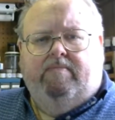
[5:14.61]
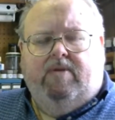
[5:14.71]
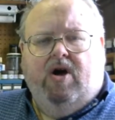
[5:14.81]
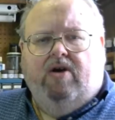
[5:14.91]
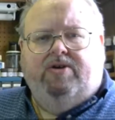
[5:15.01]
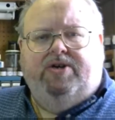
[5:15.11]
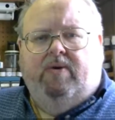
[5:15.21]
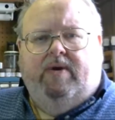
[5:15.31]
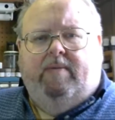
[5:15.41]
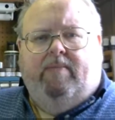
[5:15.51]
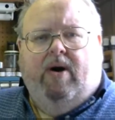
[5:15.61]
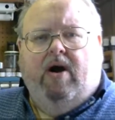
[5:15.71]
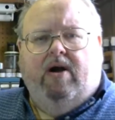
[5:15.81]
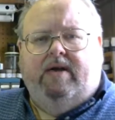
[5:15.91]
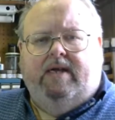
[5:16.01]
car show in a
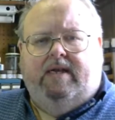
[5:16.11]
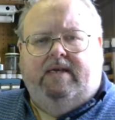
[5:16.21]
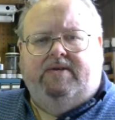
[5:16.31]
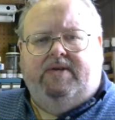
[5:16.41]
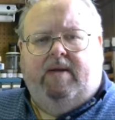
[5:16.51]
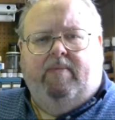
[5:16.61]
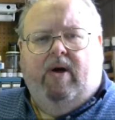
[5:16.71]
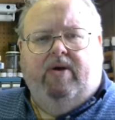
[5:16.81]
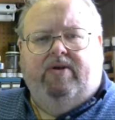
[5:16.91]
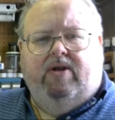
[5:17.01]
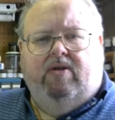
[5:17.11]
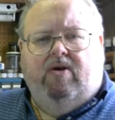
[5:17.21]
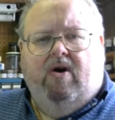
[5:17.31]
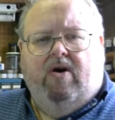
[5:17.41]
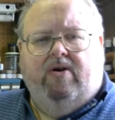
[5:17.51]
park and set up all your little
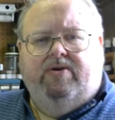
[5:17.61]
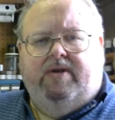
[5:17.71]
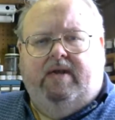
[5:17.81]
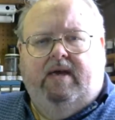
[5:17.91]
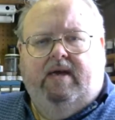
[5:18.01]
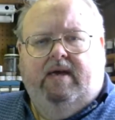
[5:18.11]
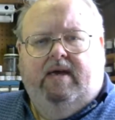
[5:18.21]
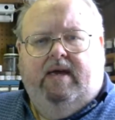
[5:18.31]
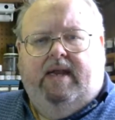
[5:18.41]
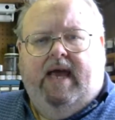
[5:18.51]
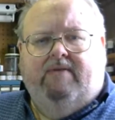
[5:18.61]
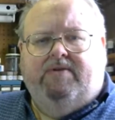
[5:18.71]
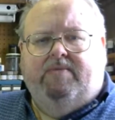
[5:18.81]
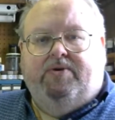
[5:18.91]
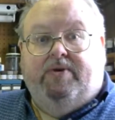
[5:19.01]
cars and have
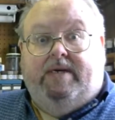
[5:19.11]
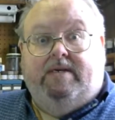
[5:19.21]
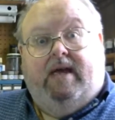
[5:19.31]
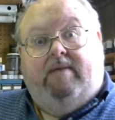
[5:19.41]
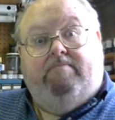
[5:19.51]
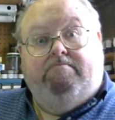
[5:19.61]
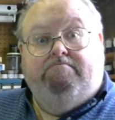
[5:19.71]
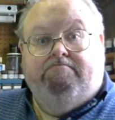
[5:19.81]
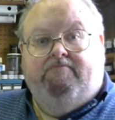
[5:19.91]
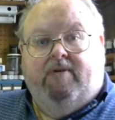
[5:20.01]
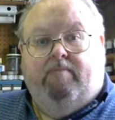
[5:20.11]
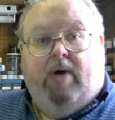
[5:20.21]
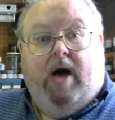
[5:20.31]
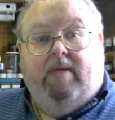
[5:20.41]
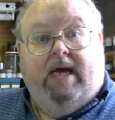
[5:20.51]
some trees like from
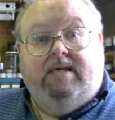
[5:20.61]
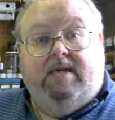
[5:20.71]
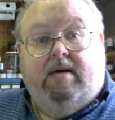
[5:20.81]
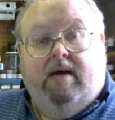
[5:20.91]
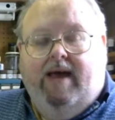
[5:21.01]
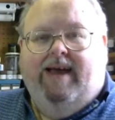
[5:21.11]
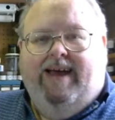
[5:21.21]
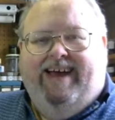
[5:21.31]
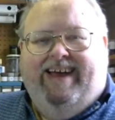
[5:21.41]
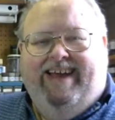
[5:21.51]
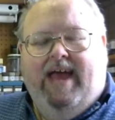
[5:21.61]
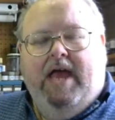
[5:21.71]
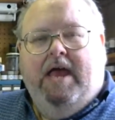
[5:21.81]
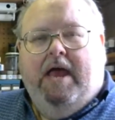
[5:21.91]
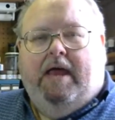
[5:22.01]
Bob Lacey
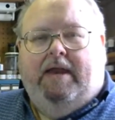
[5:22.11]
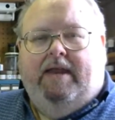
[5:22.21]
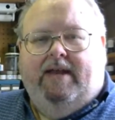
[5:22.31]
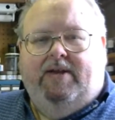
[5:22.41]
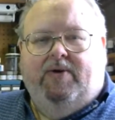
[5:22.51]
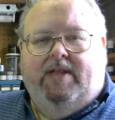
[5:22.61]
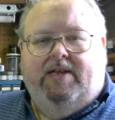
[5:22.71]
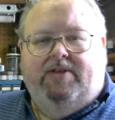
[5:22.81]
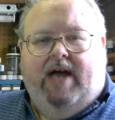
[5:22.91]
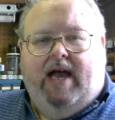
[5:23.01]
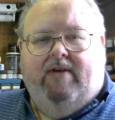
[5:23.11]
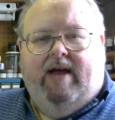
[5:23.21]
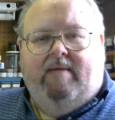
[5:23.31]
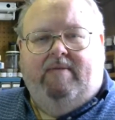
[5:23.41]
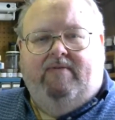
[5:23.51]
and do a little
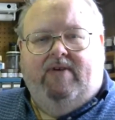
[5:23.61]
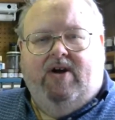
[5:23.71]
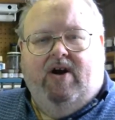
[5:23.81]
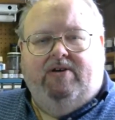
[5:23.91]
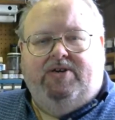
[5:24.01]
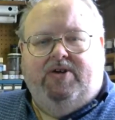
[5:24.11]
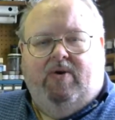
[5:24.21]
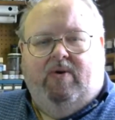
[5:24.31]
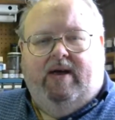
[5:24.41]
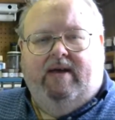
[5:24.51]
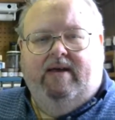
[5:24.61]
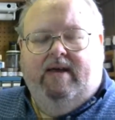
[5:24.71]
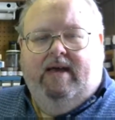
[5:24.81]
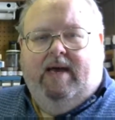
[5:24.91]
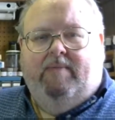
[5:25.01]
diorama of a car show.
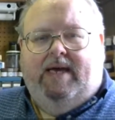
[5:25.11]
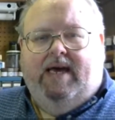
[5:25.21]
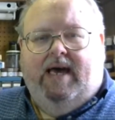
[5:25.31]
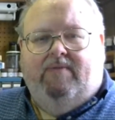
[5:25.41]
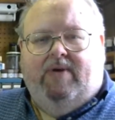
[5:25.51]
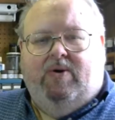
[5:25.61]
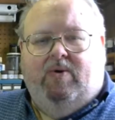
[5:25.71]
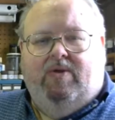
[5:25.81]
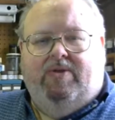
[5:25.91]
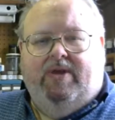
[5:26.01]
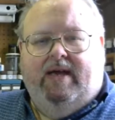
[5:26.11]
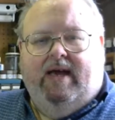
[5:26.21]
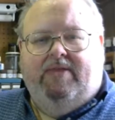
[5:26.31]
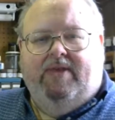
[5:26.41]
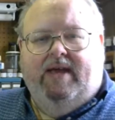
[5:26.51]
That'd be kind of a cool thing,
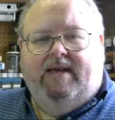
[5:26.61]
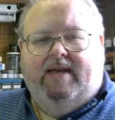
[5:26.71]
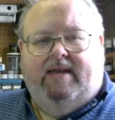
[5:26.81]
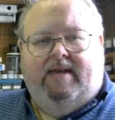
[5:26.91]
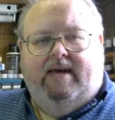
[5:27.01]
I think. And